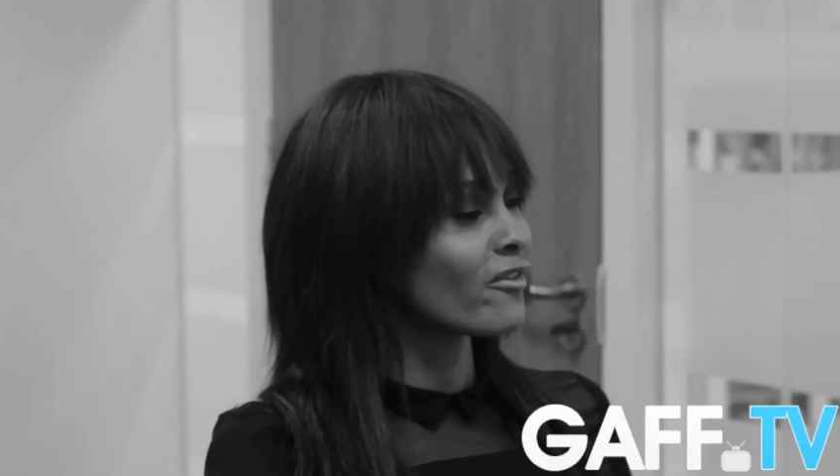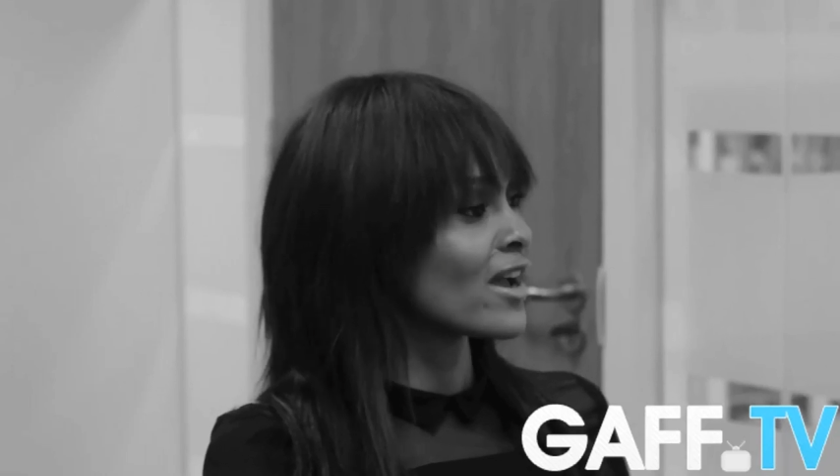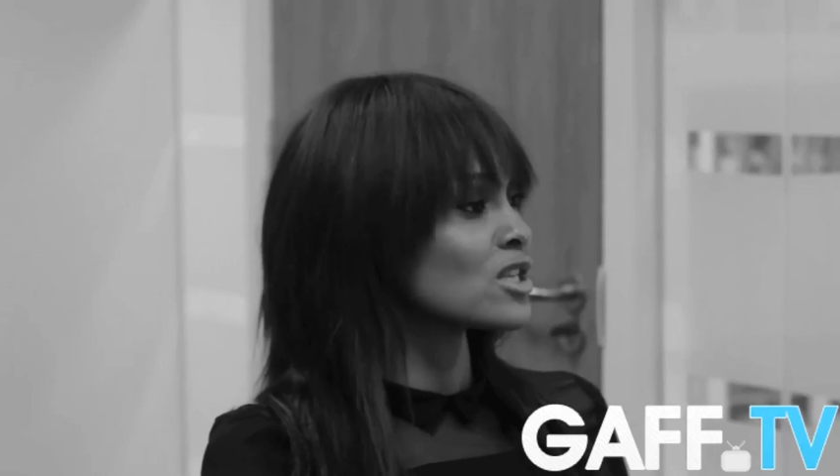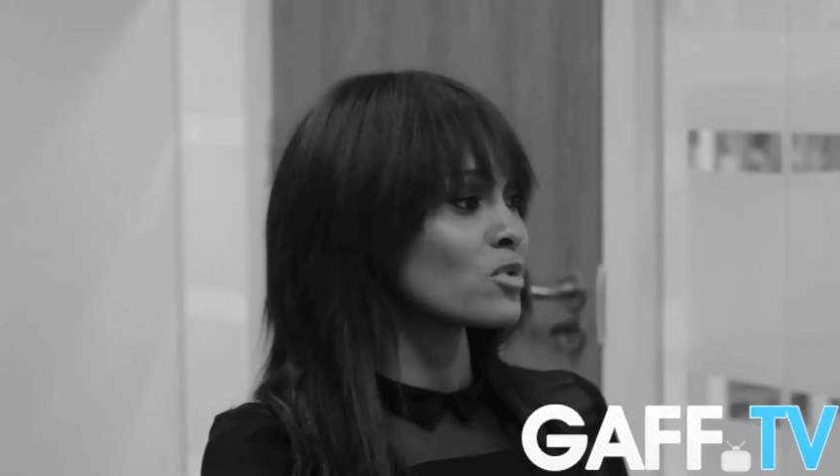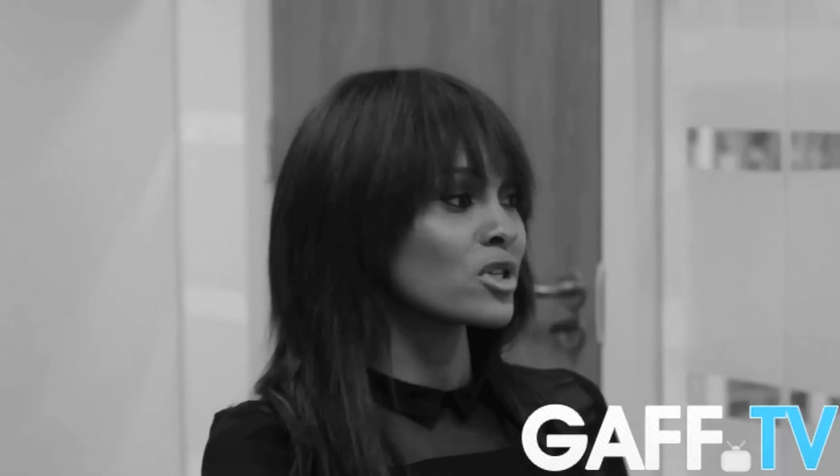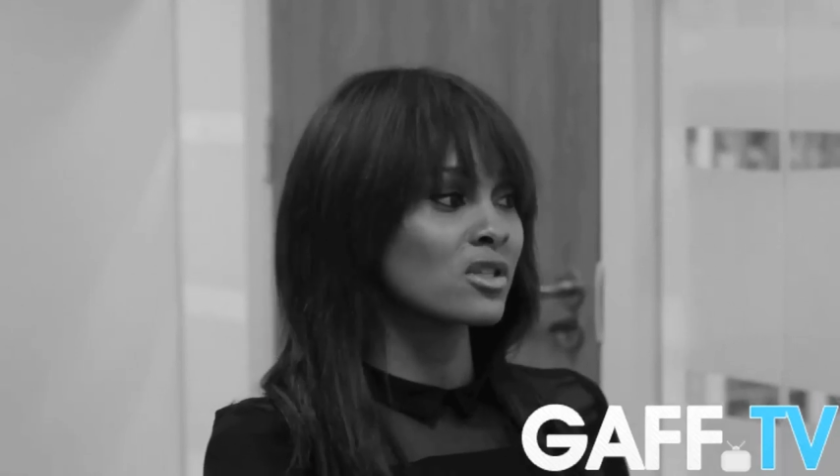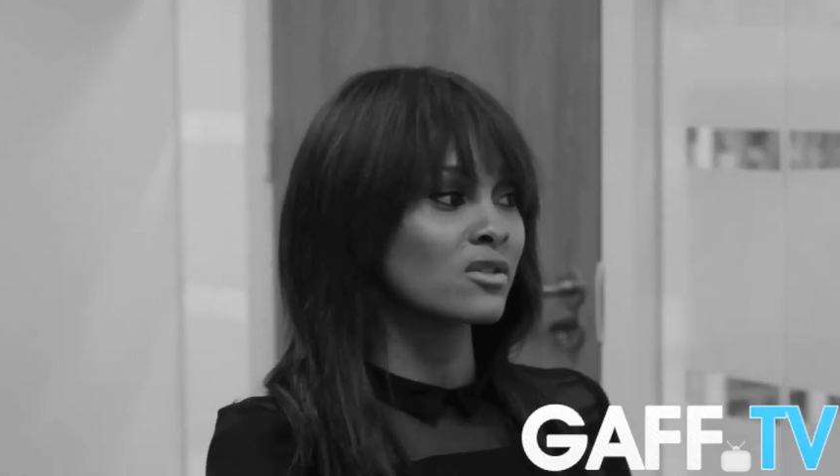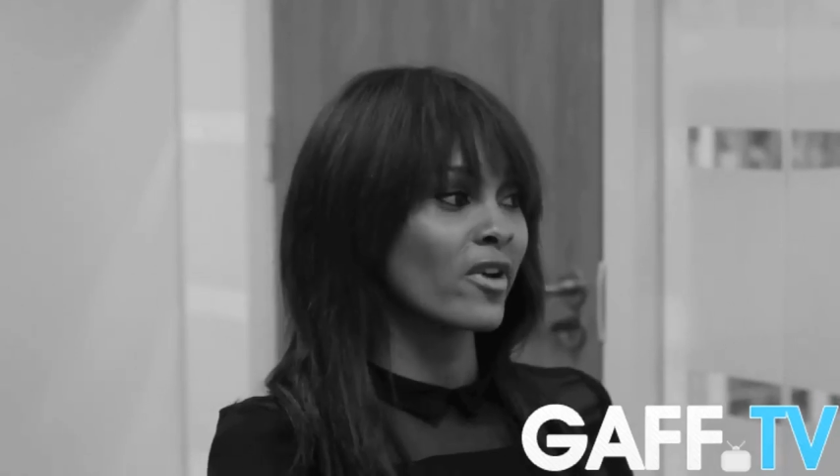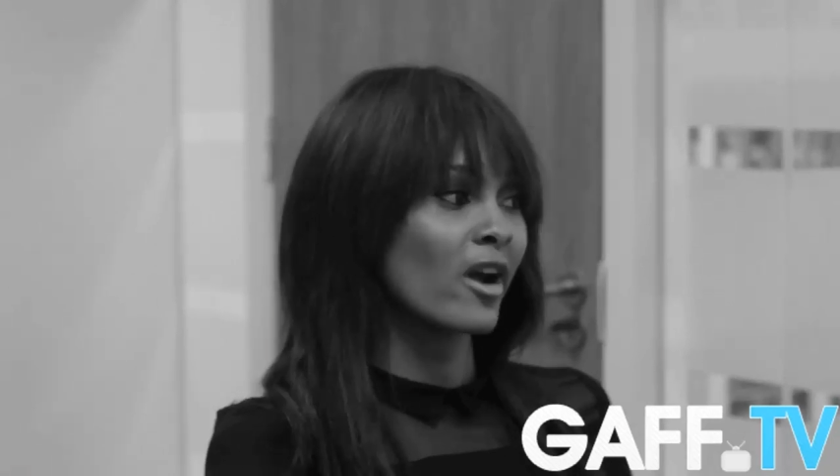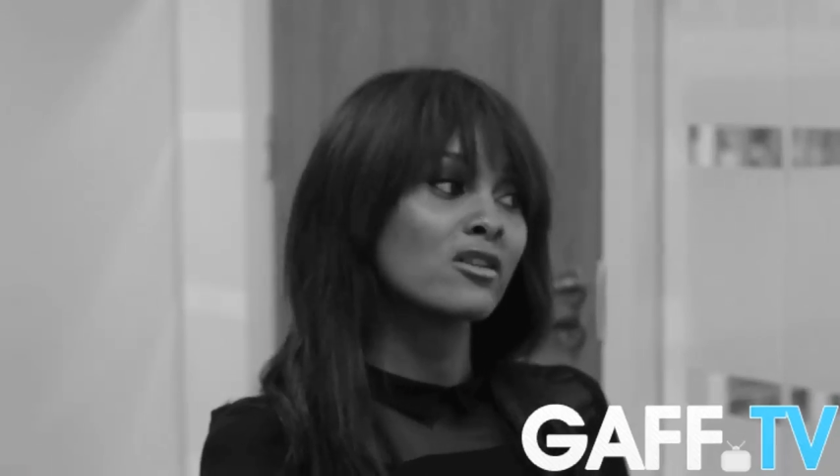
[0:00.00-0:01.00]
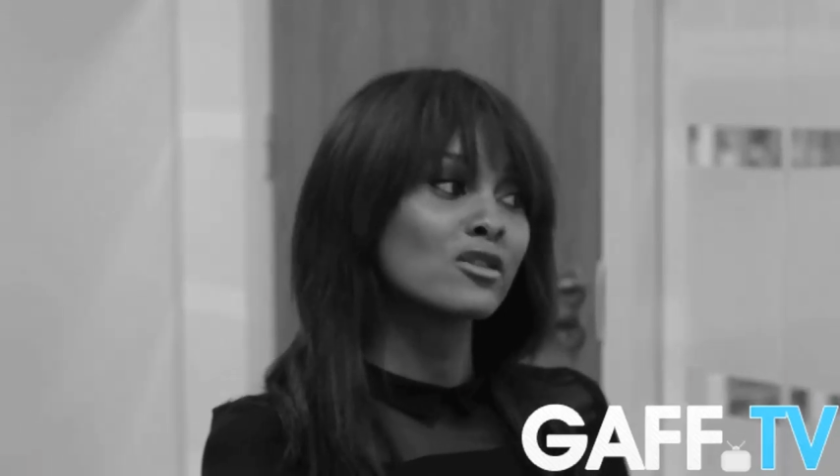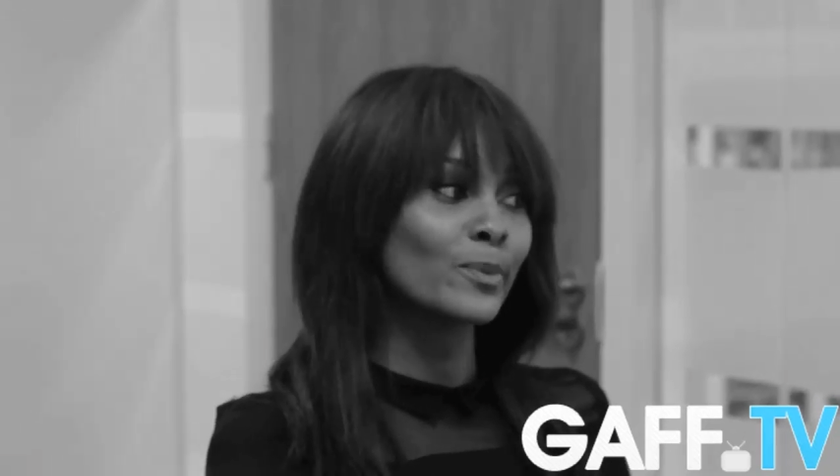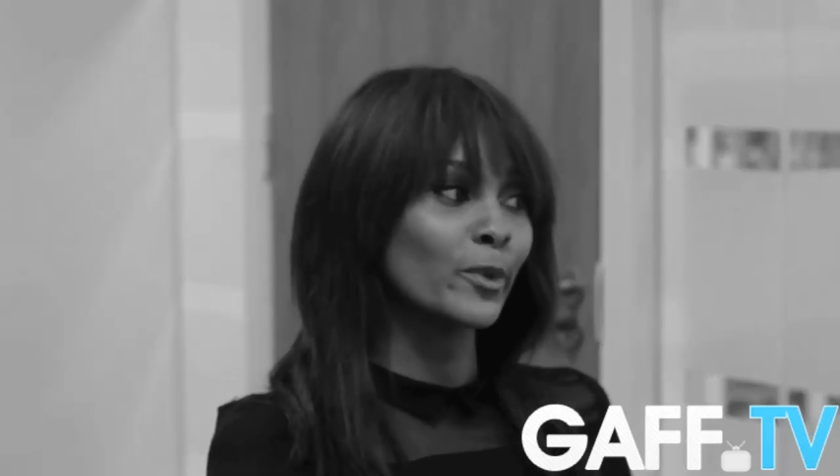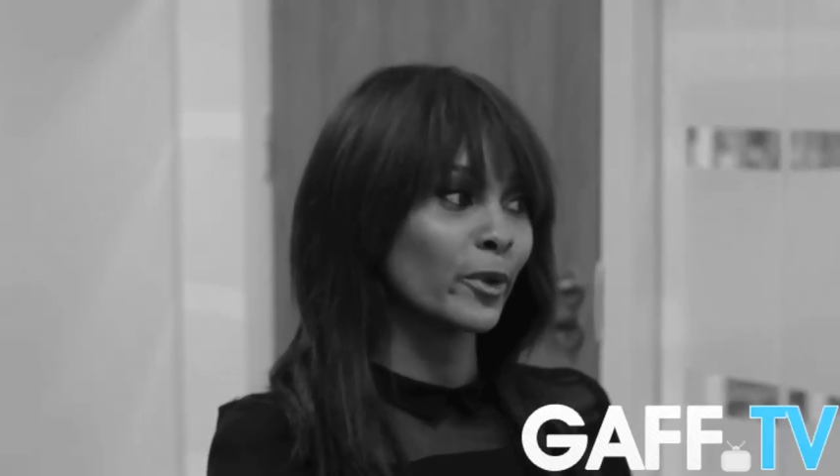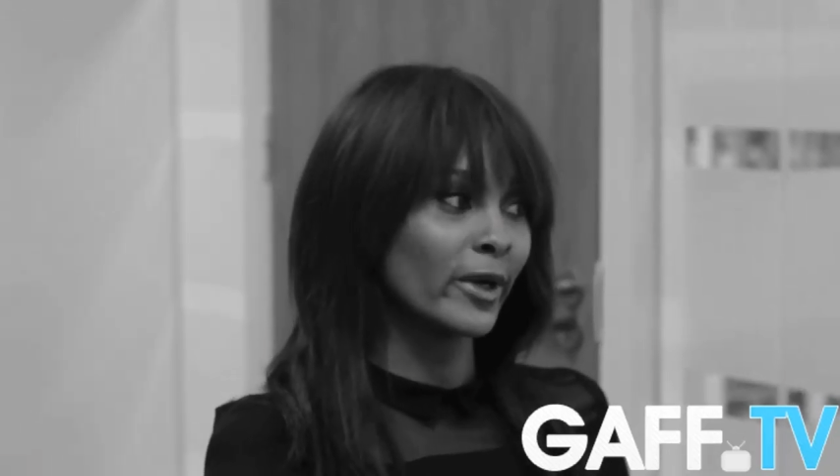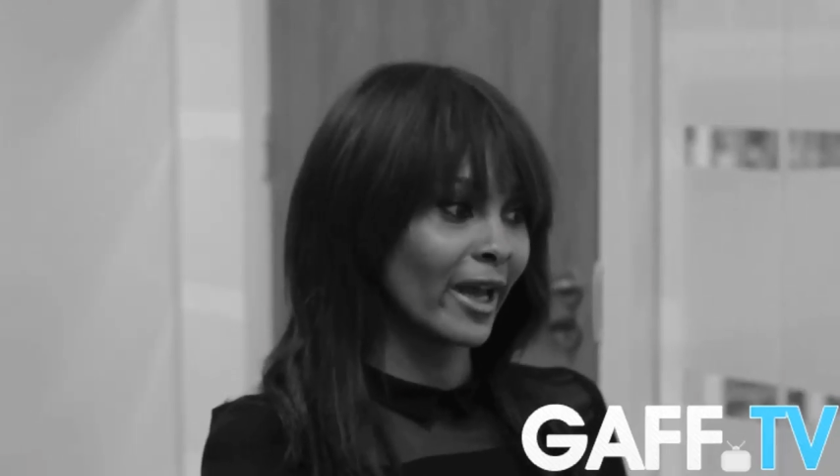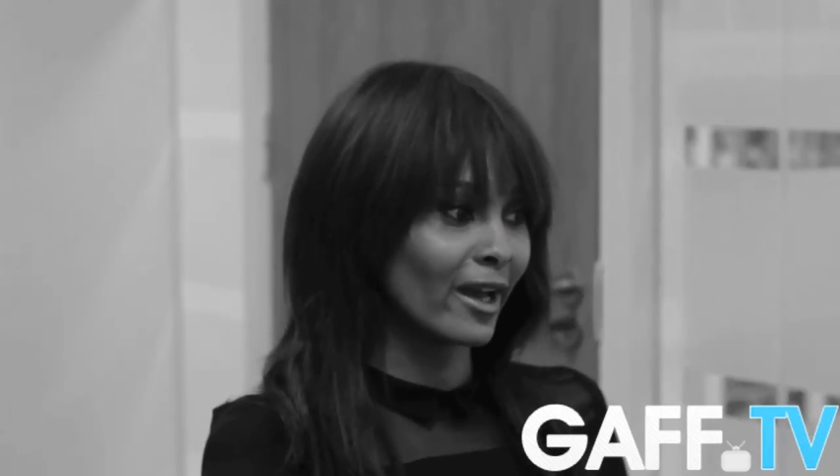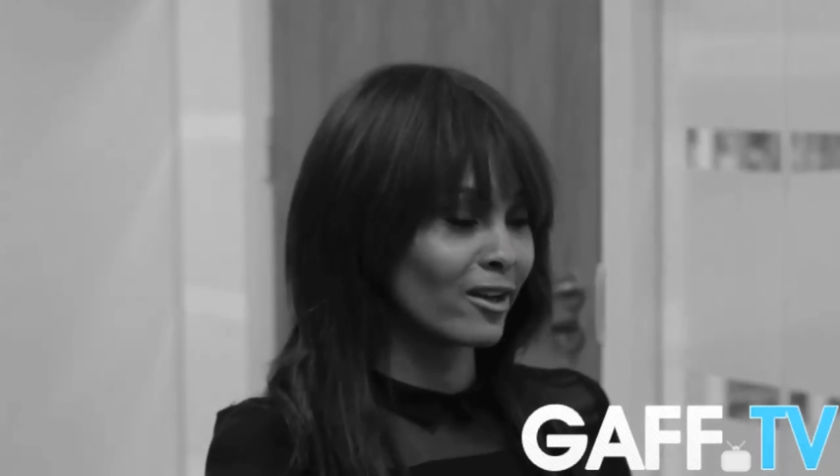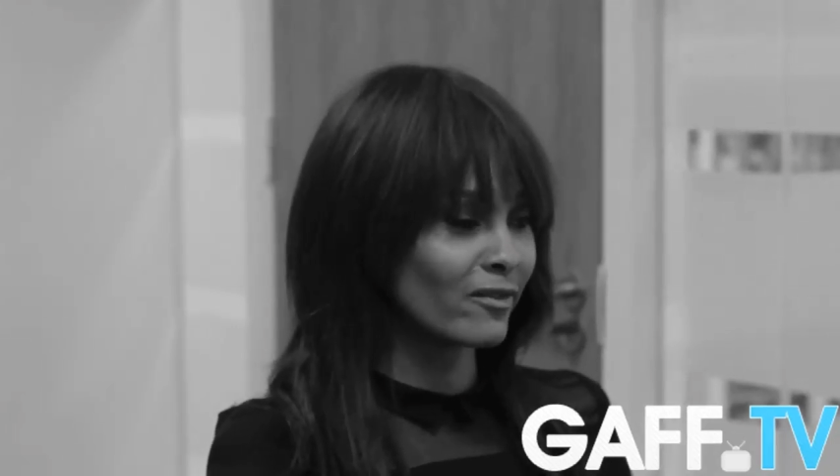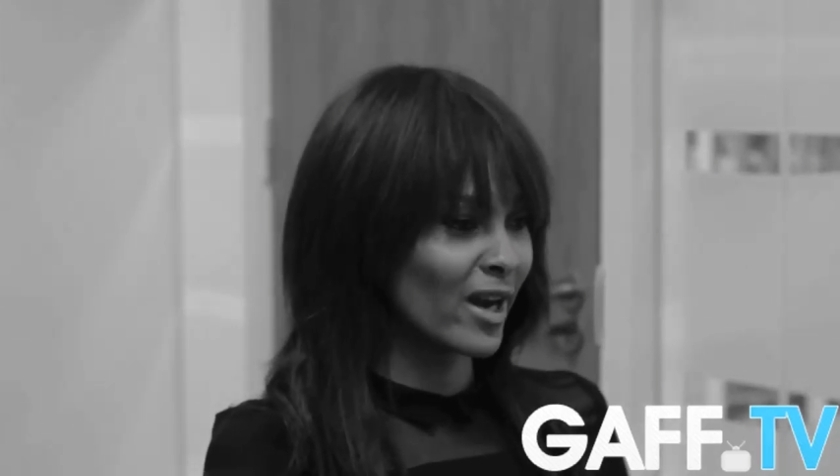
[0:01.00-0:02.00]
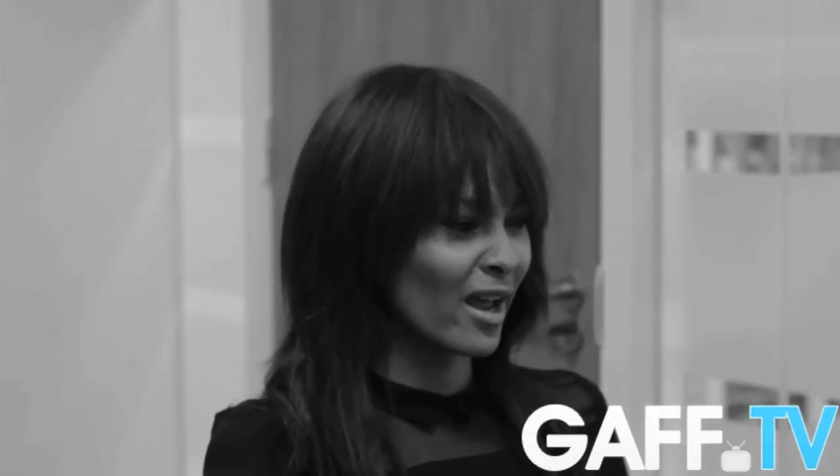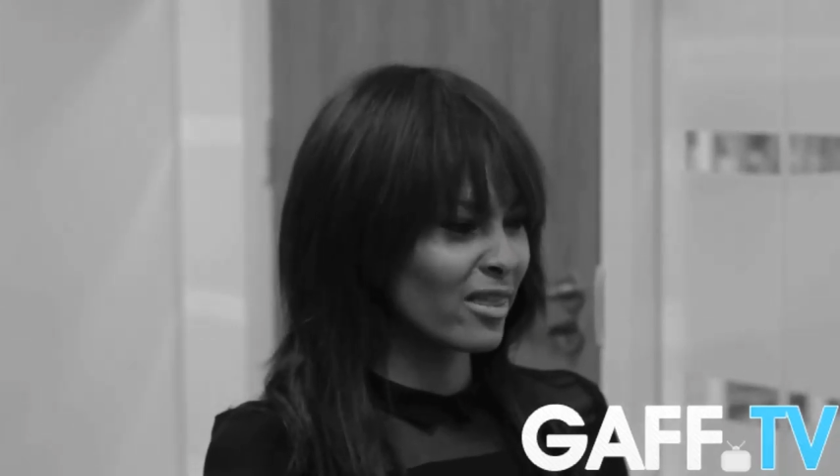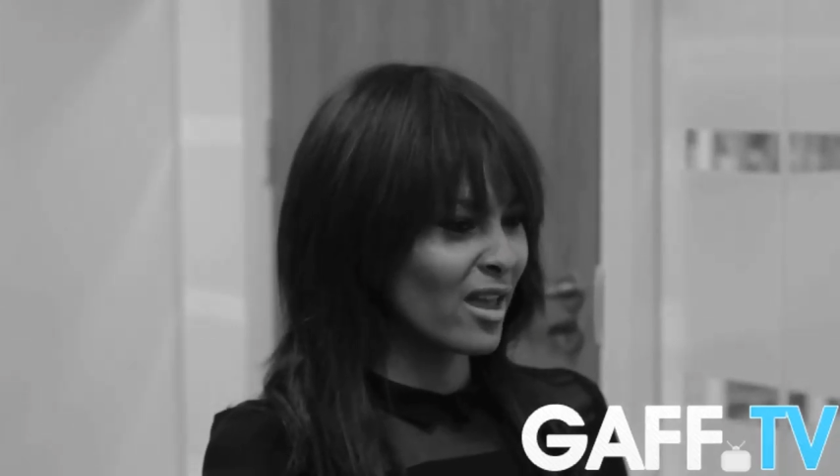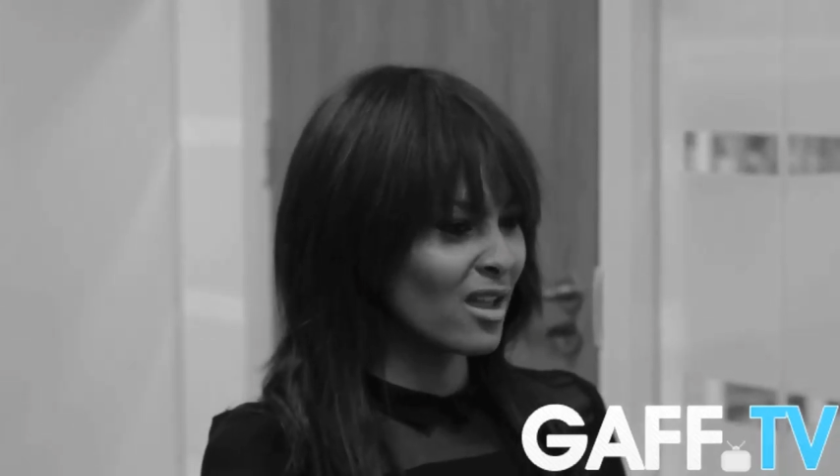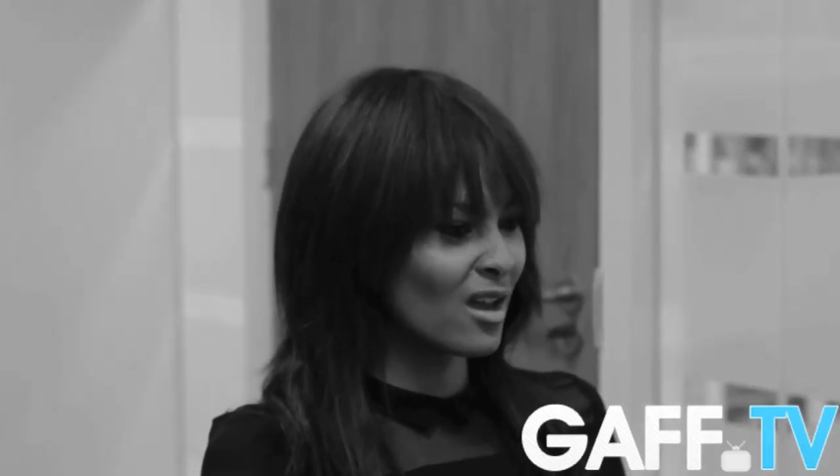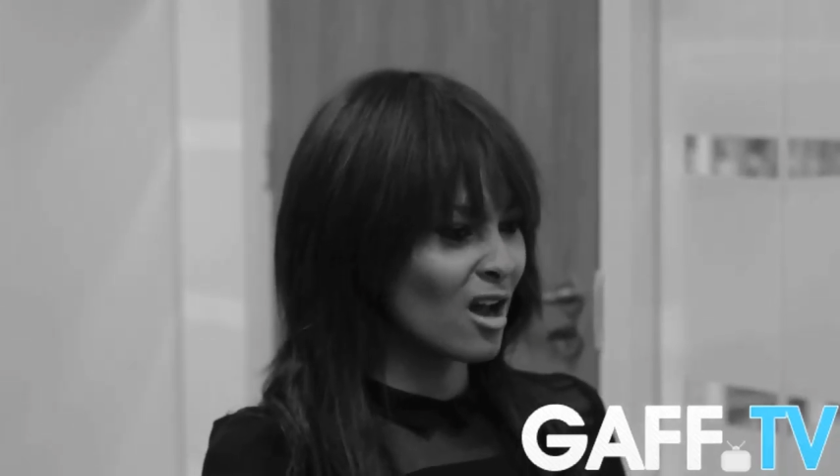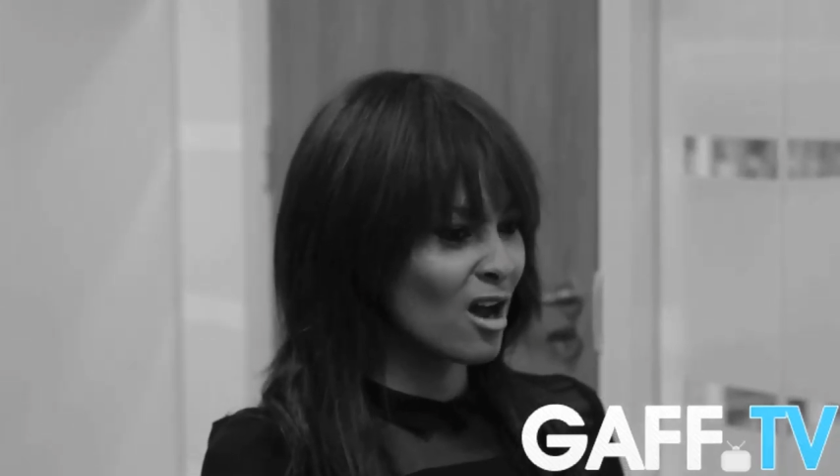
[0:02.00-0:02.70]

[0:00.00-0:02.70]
fans were just very supportive, and I think